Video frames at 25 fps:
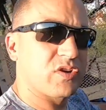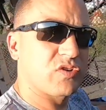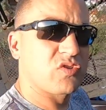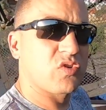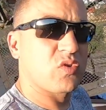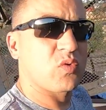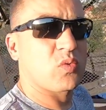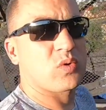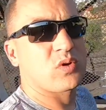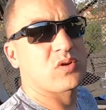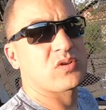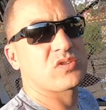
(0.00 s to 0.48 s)

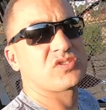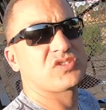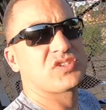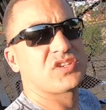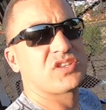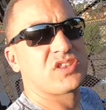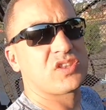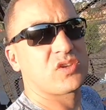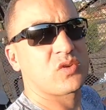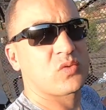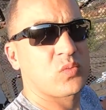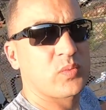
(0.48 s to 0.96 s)
doors
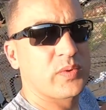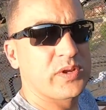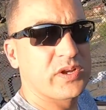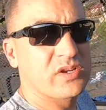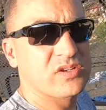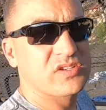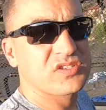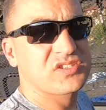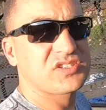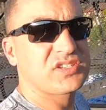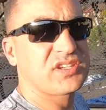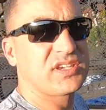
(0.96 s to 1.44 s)
and the
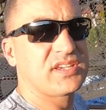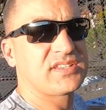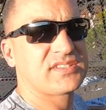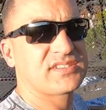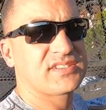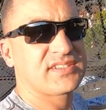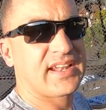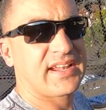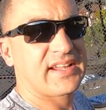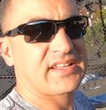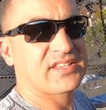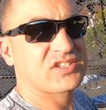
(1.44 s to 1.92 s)
rear seats,
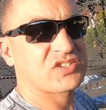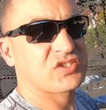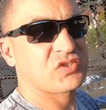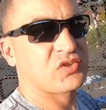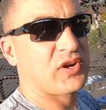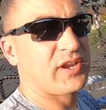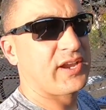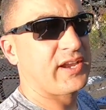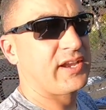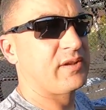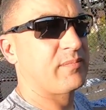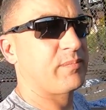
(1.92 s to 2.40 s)
and that's
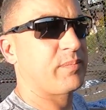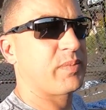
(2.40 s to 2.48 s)
great,